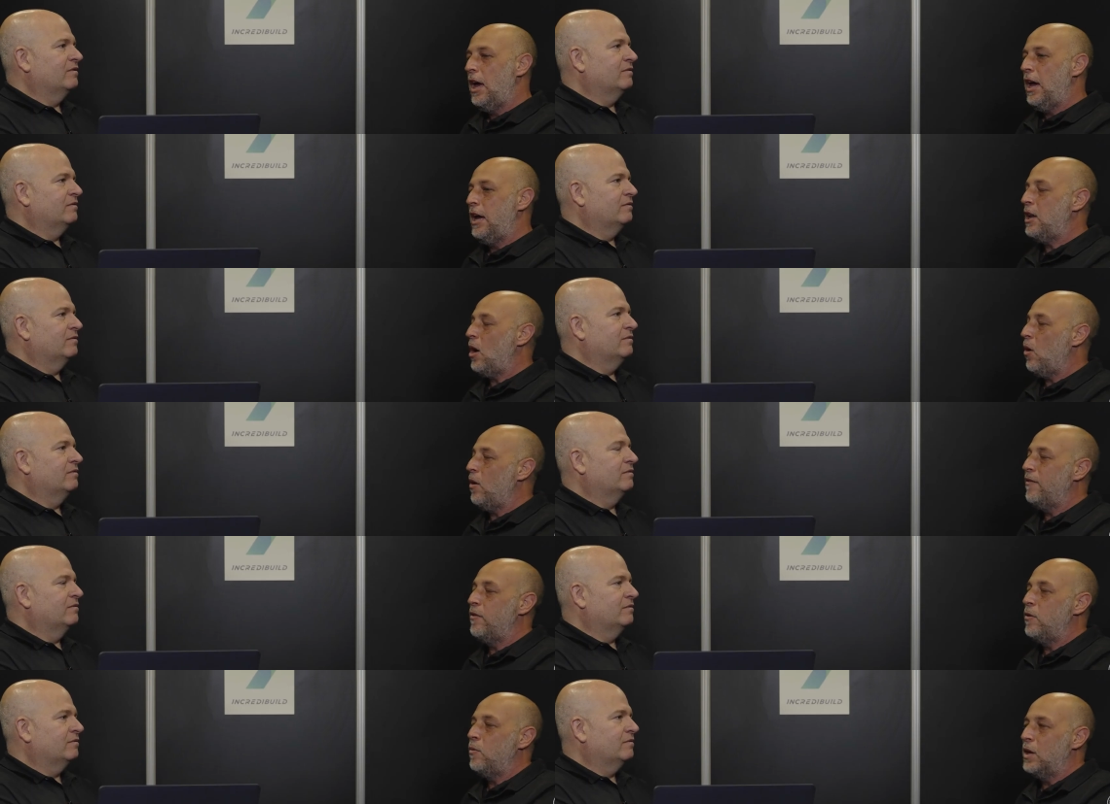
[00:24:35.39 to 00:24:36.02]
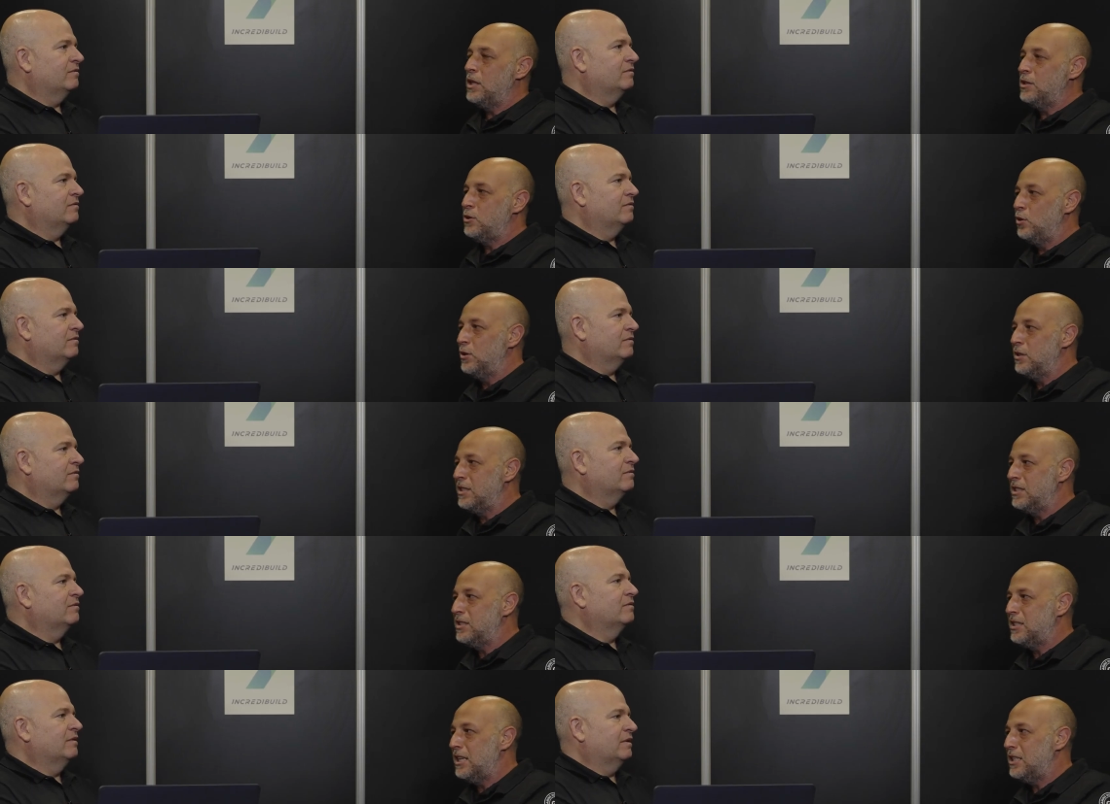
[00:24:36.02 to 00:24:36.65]
Speaker 1: and now everyone's
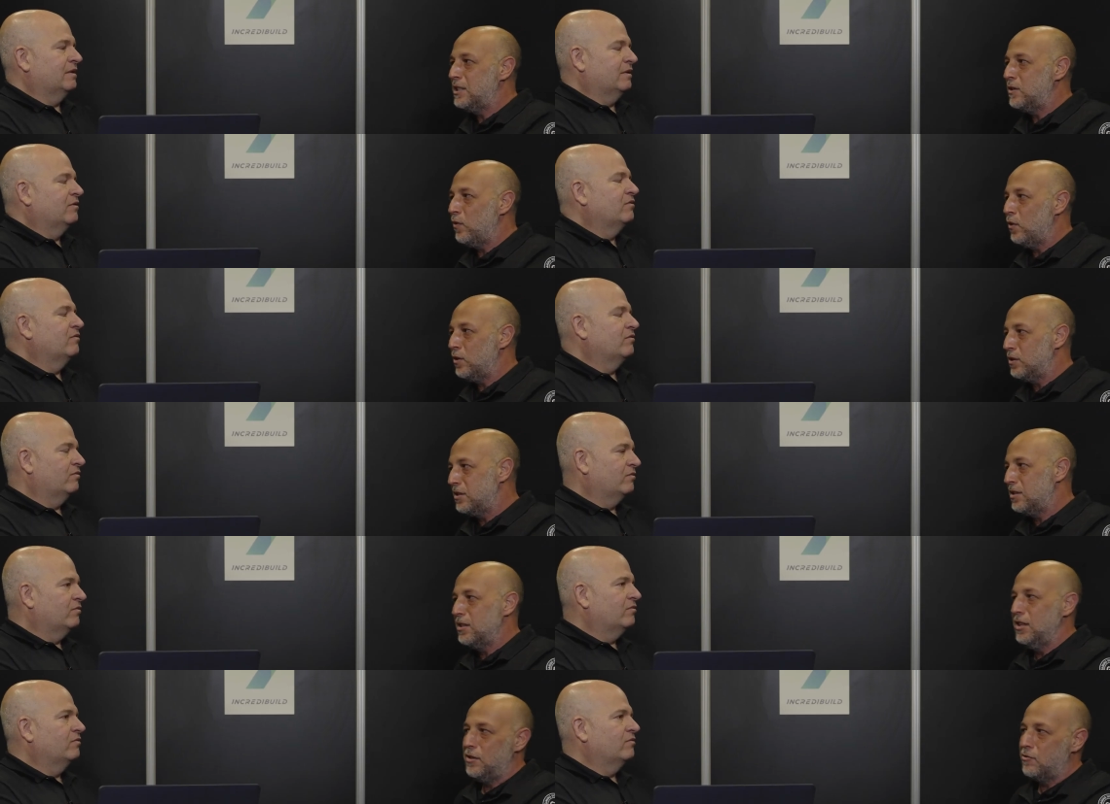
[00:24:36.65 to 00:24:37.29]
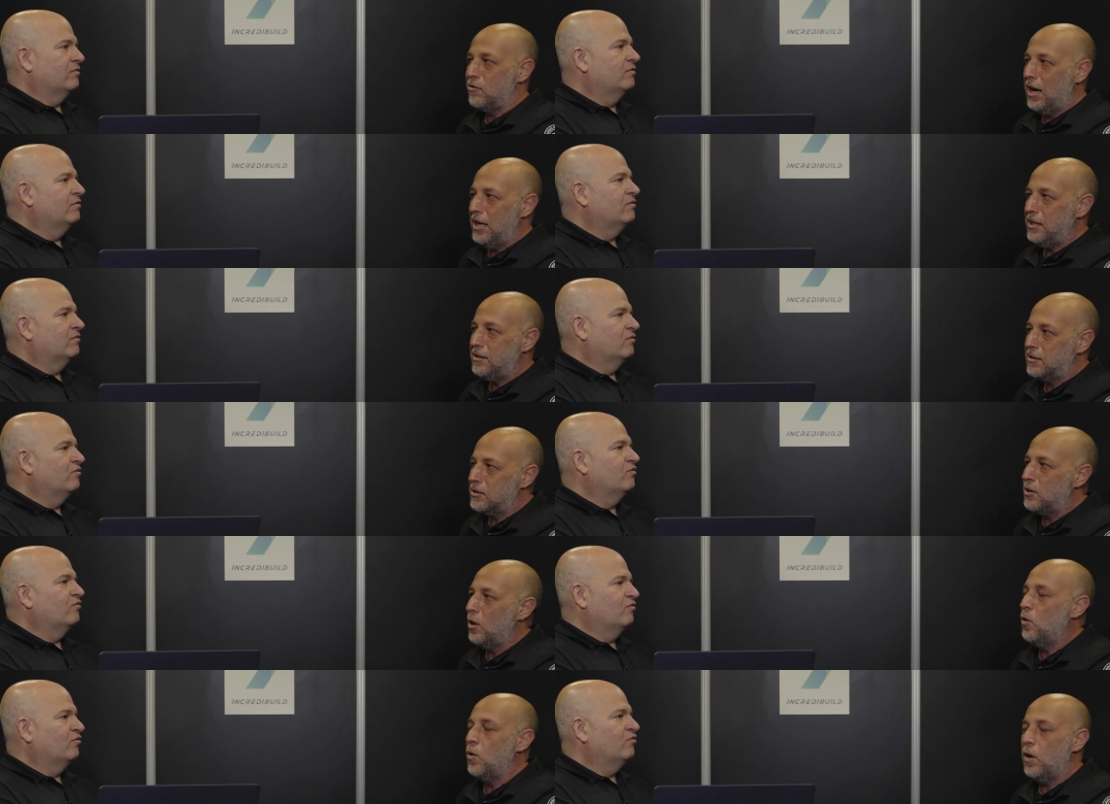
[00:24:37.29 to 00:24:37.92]
using Salesforce, right?
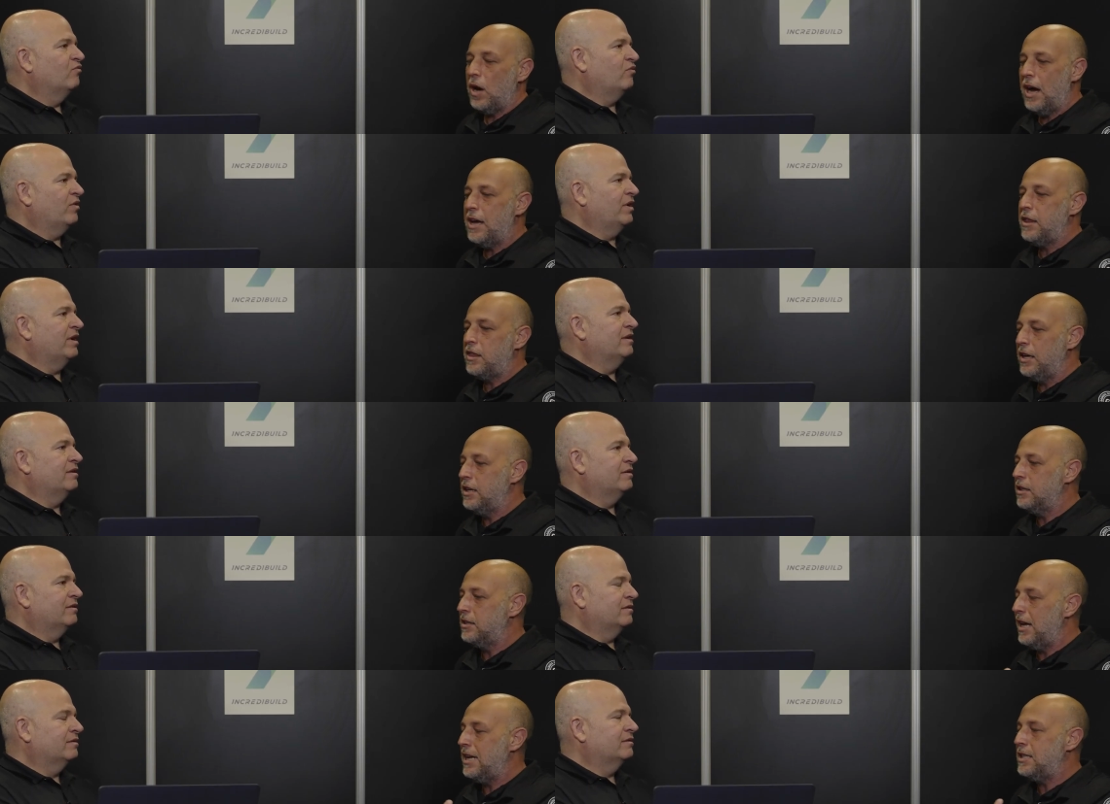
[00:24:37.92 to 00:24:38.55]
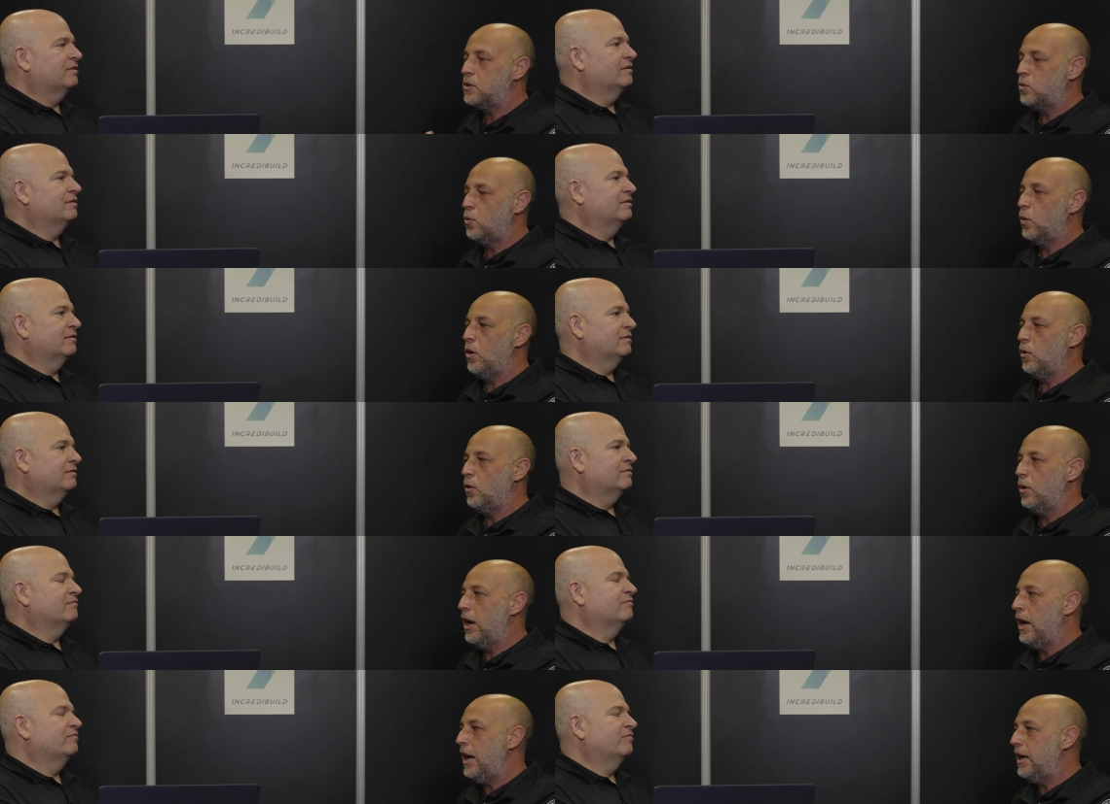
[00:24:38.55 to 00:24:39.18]
So I think that's where
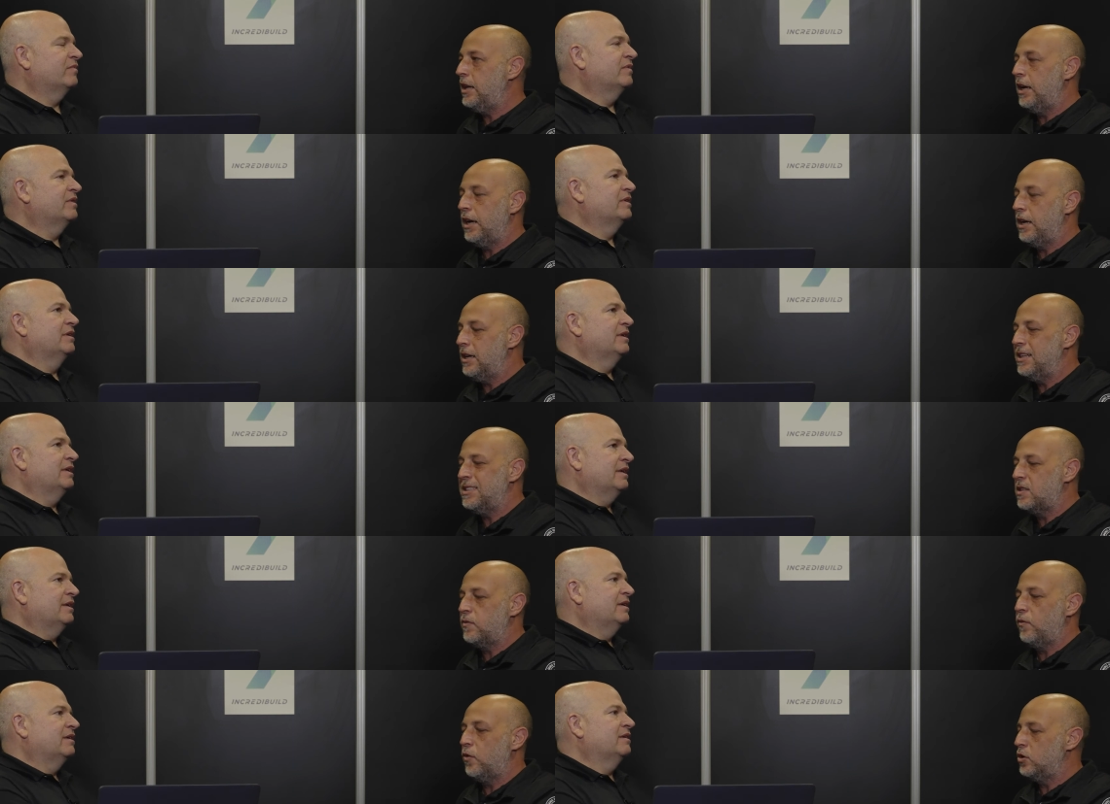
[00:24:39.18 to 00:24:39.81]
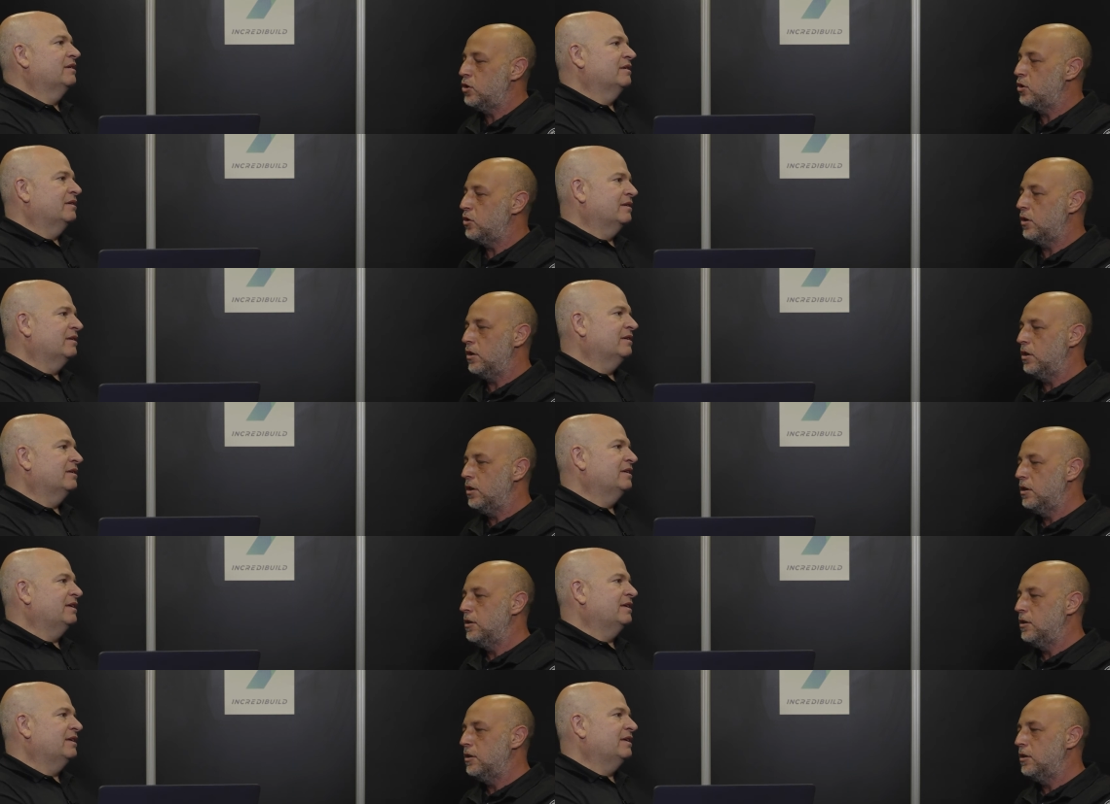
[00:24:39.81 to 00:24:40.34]
we're heading, it's for sure.